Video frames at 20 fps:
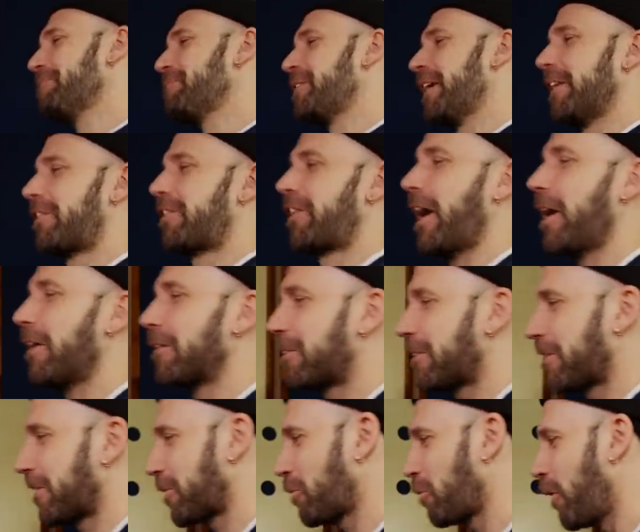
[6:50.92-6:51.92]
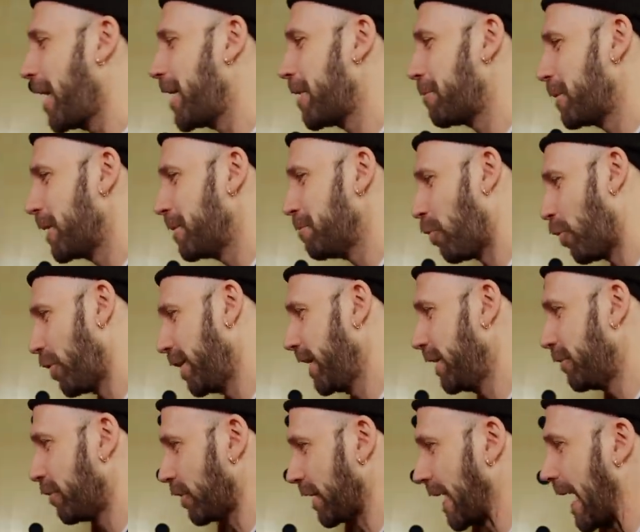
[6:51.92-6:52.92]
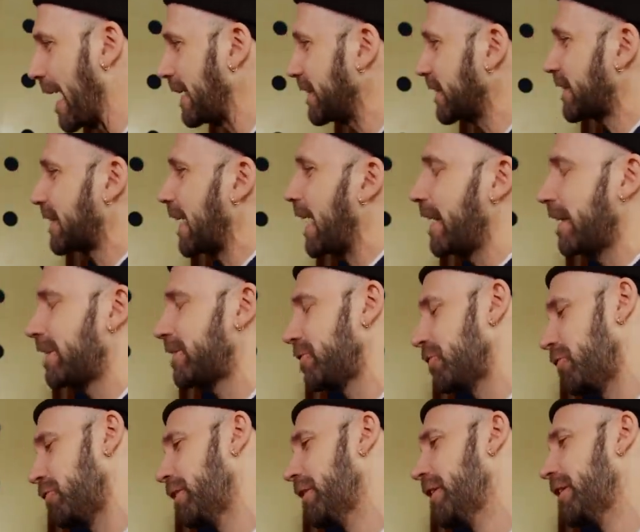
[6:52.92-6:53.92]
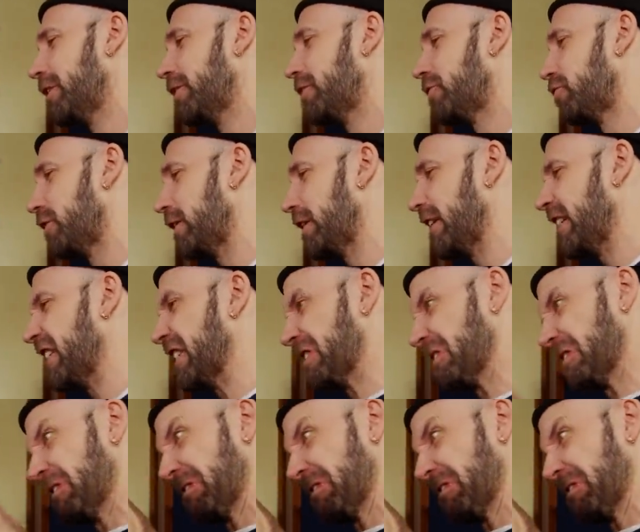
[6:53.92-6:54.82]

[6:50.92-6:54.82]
it sounds quite a bit more evil. Yeah, I decided to really